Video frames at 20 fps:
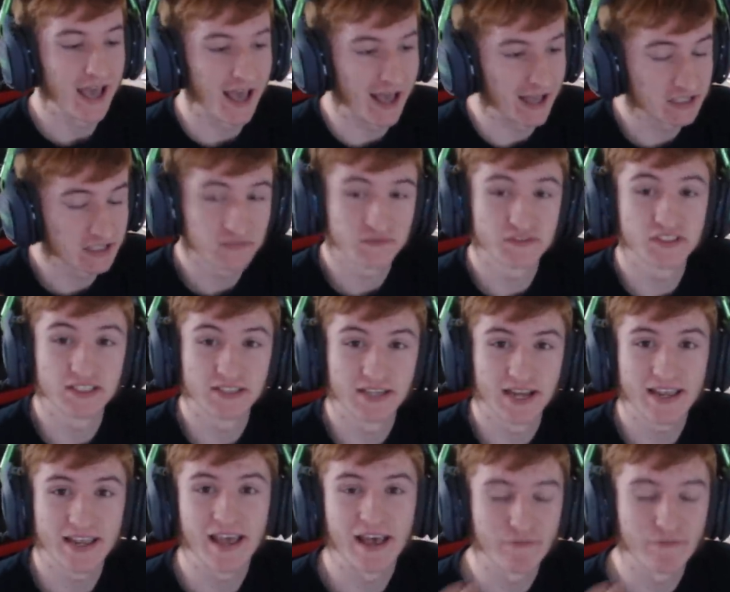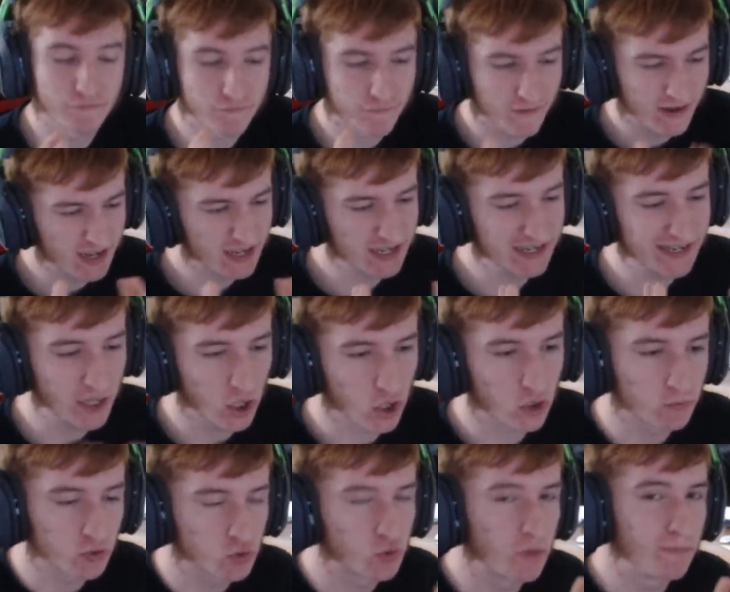As of today, I finally got
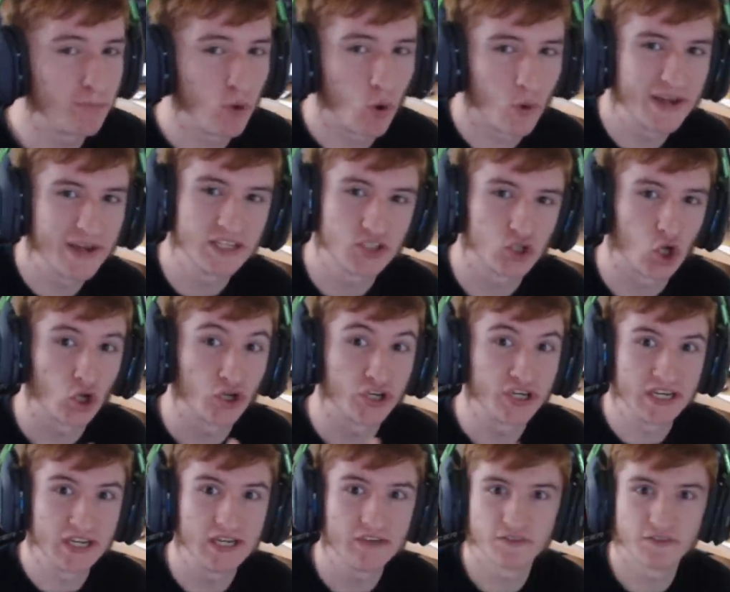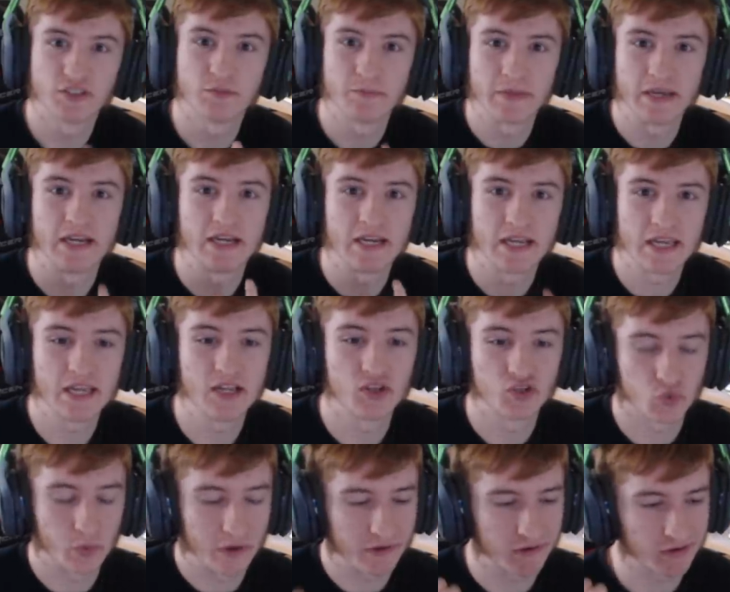up to a point on Need for Speed
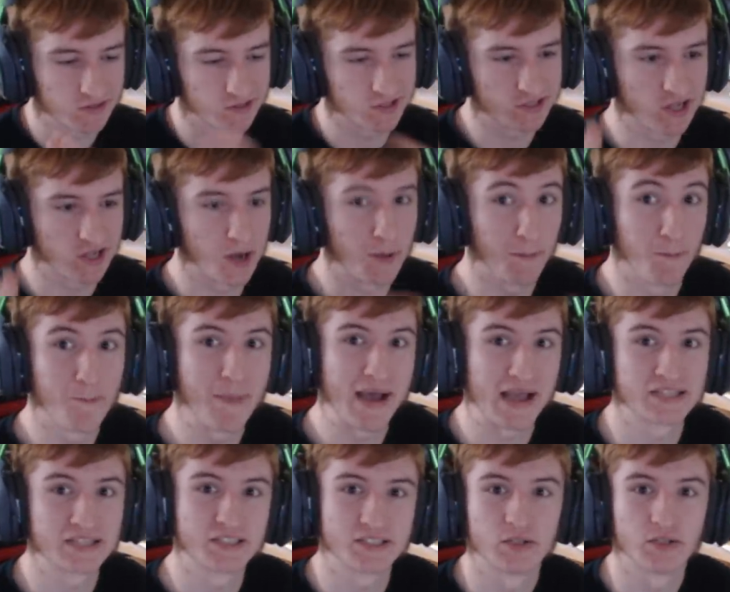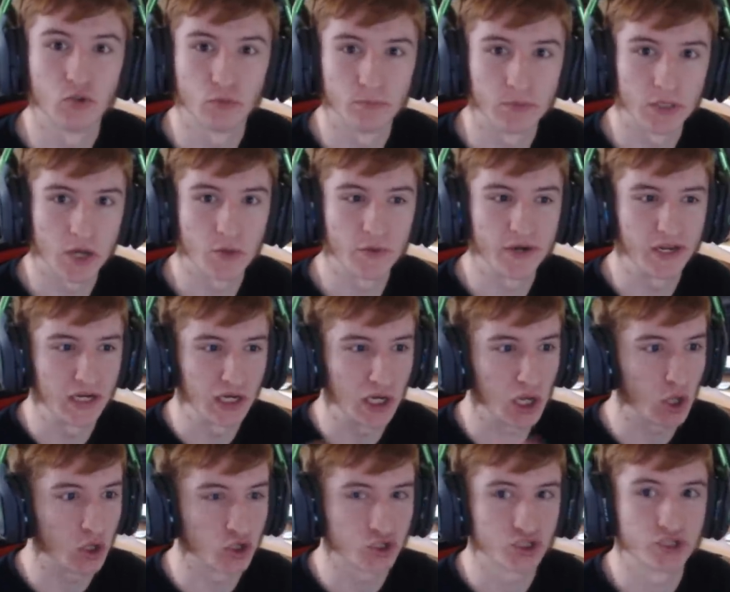Heat where I can start mass uploading
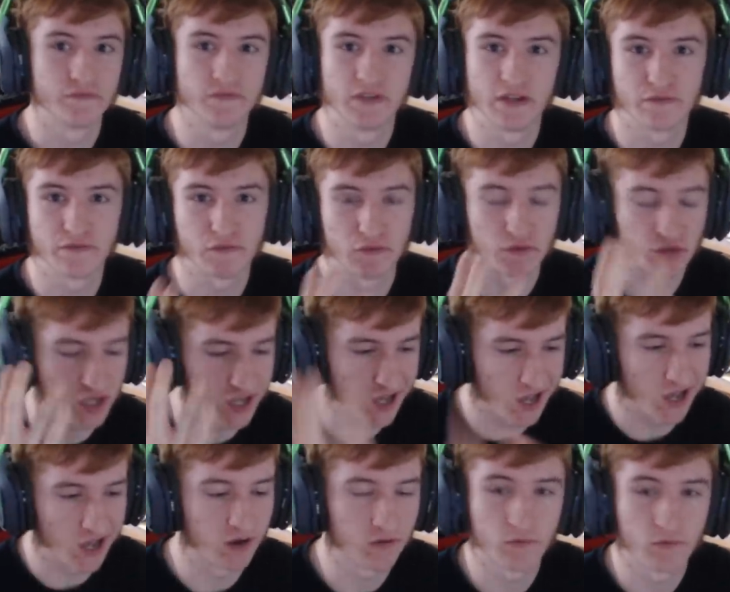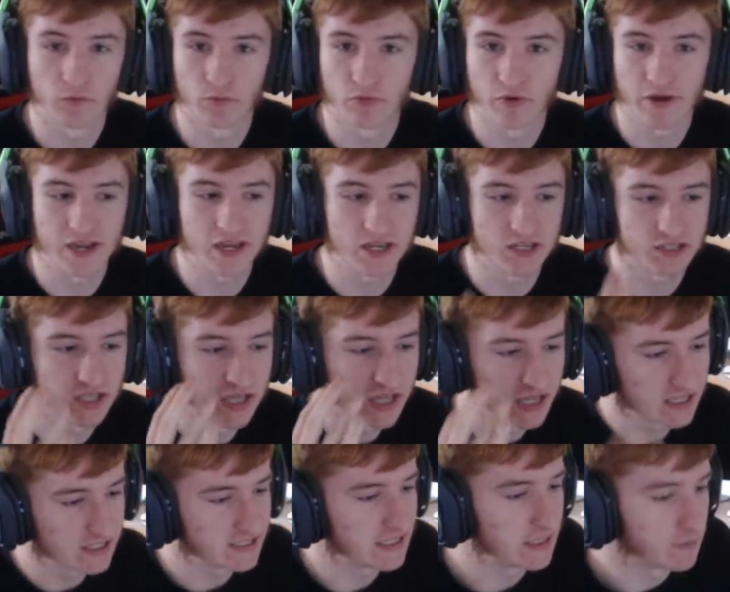lots of different car upgrades,
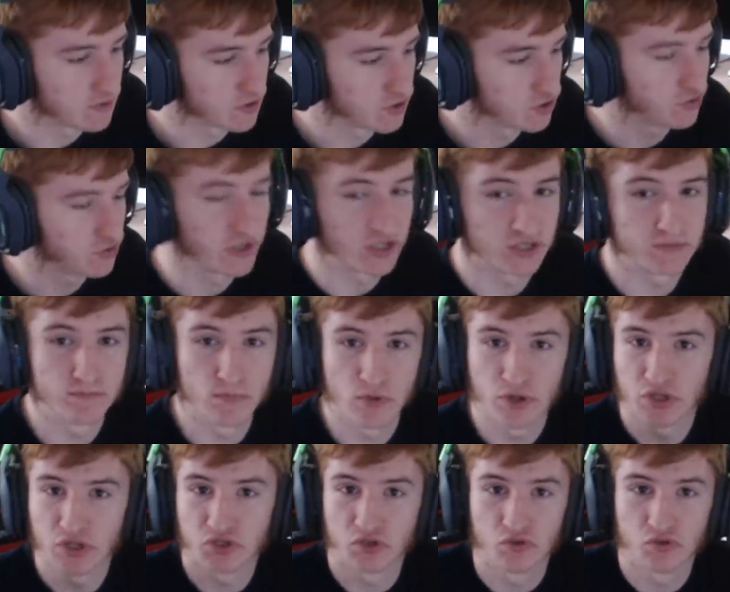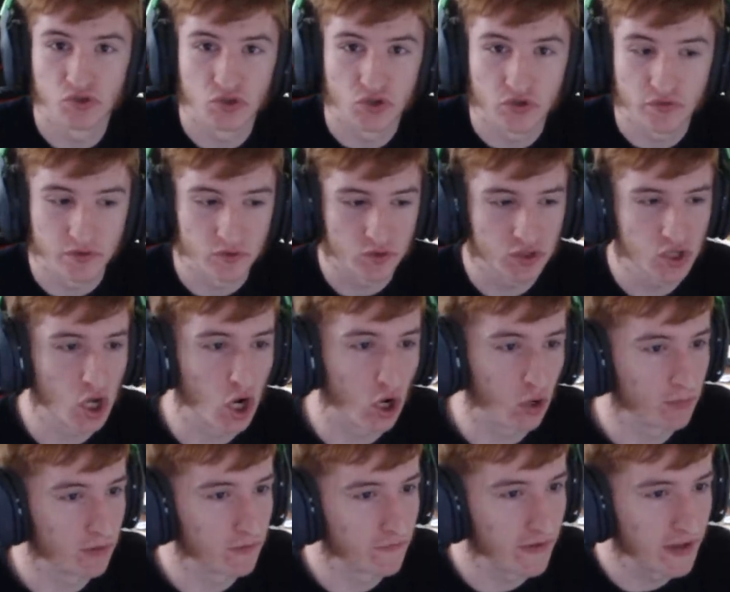tips and tricks, money tutorials,
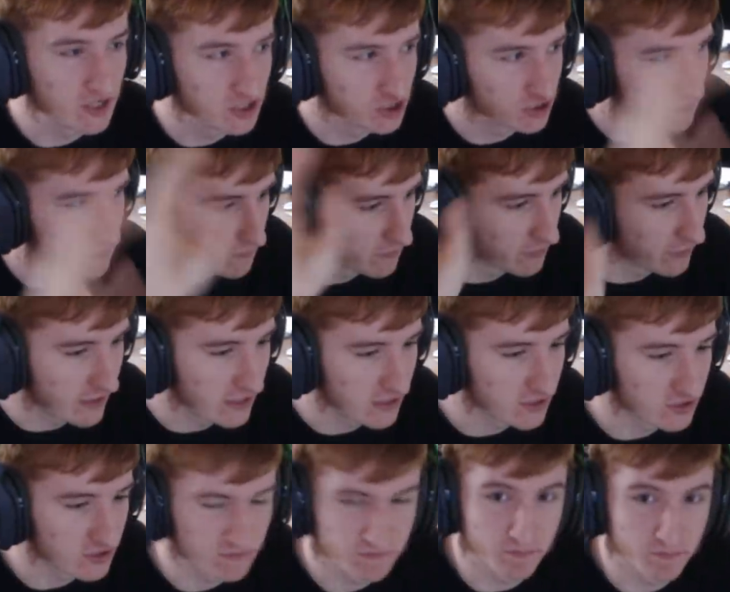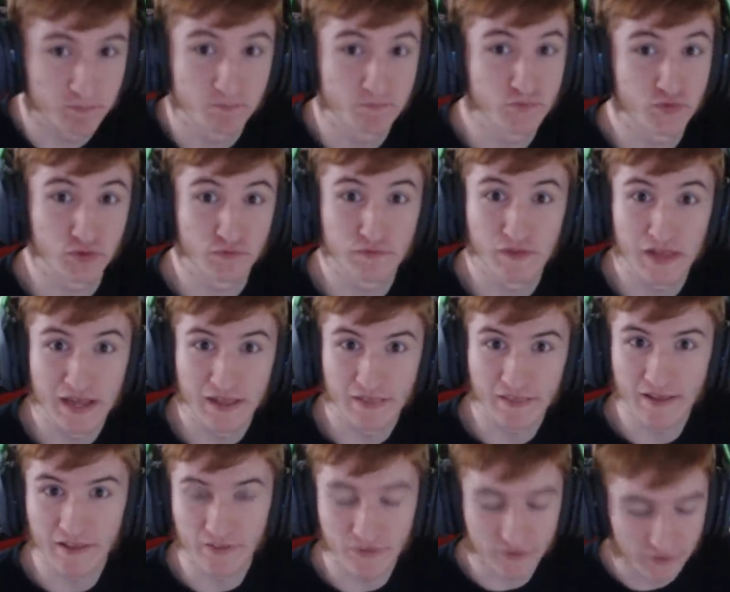cultivation things and stuff like
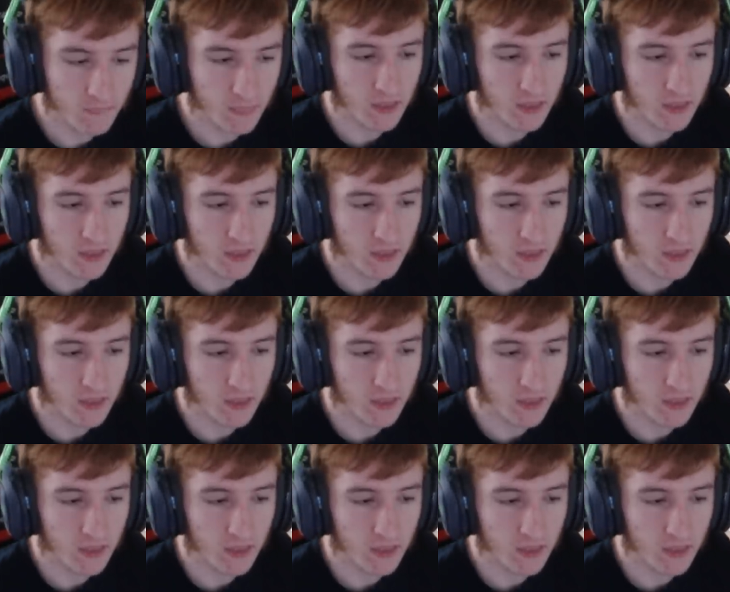that.